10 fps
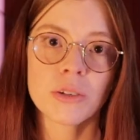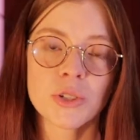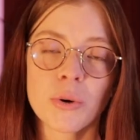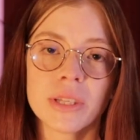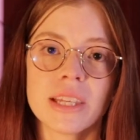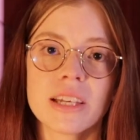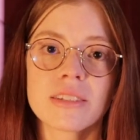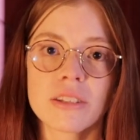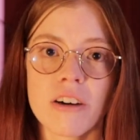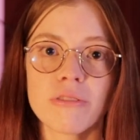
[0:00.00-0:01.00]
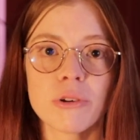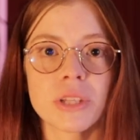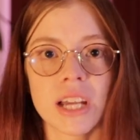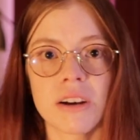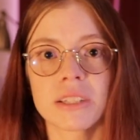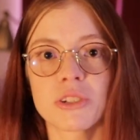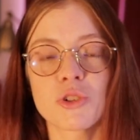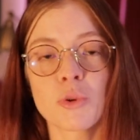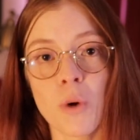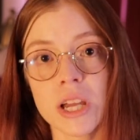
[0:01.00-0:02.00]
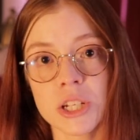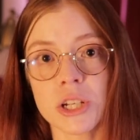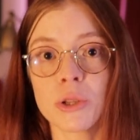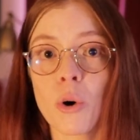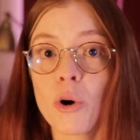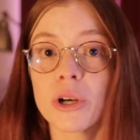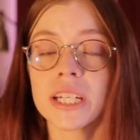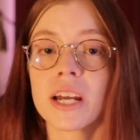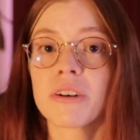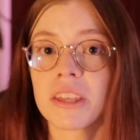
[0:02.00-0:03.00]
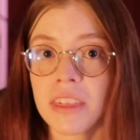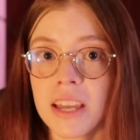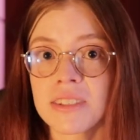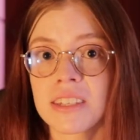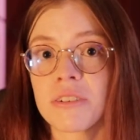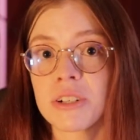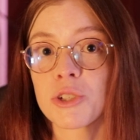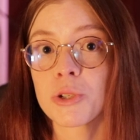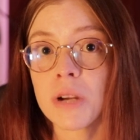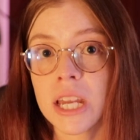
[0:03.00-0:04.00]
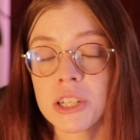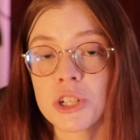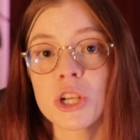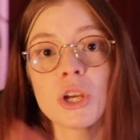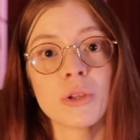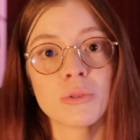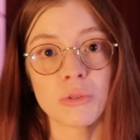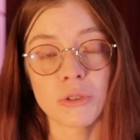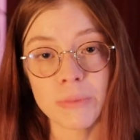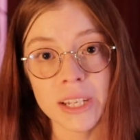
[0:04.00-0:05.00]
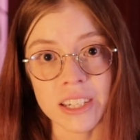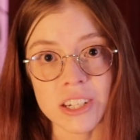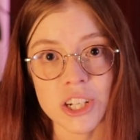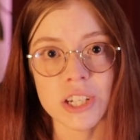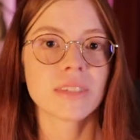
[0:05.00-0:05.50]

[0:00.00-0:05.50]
So in this novel, the characters question ordinary things that are strange to their village.